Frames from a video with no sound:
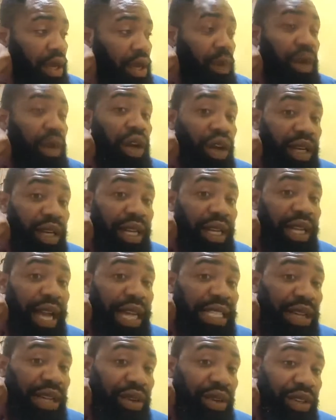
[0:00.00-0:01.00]
With other
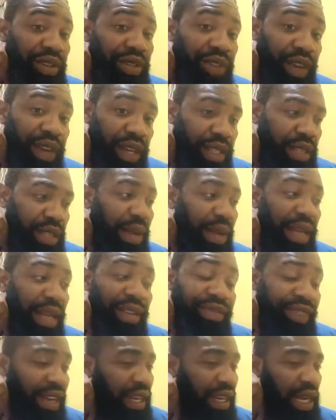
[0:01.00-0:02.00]
guys, I was first by the
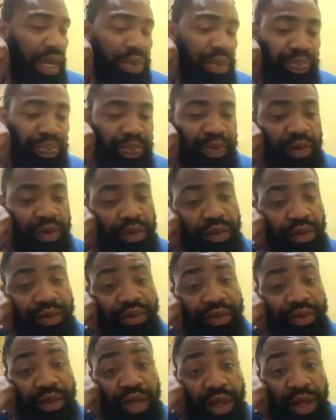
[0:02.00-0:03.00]
final.
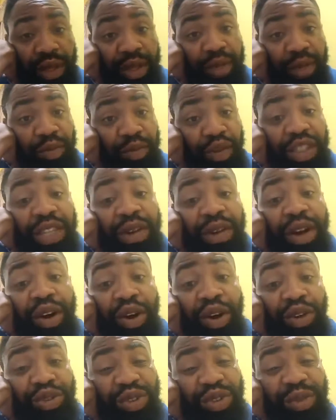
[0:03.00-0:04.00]
Because there were
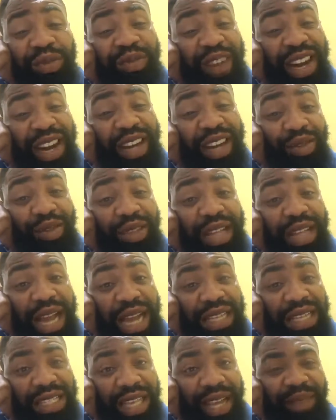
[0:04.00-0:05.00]
also very good
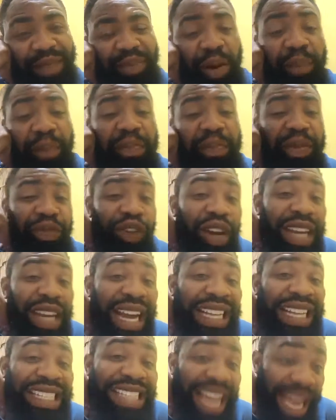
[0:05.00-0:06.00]
guys there. But before
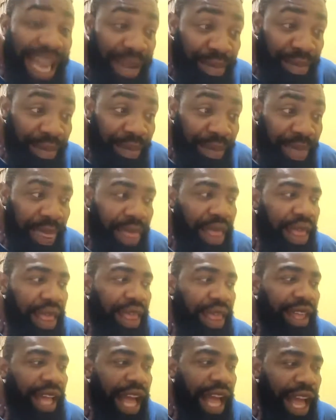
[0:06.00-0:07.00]
that time,
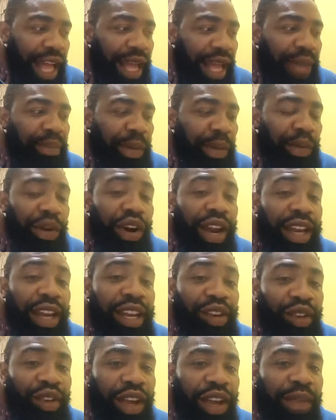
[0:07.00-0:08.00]
people were
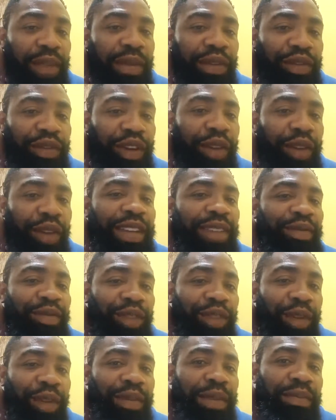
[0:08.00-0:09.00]
already knowing me from
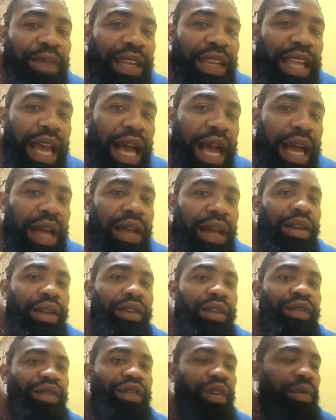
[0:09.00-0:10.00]
the media,
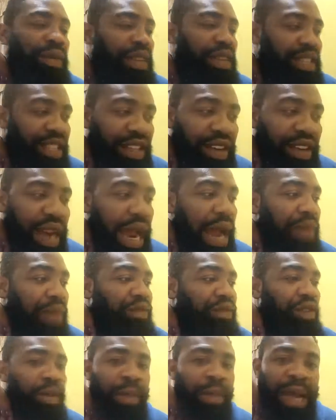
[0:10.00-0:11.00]
from
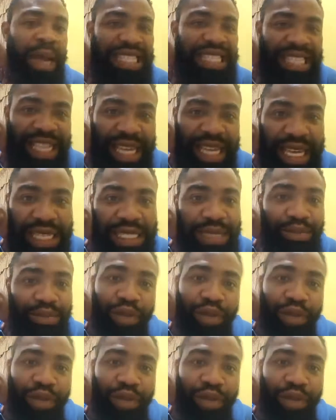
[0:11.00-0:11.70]
Instagram, from my skits.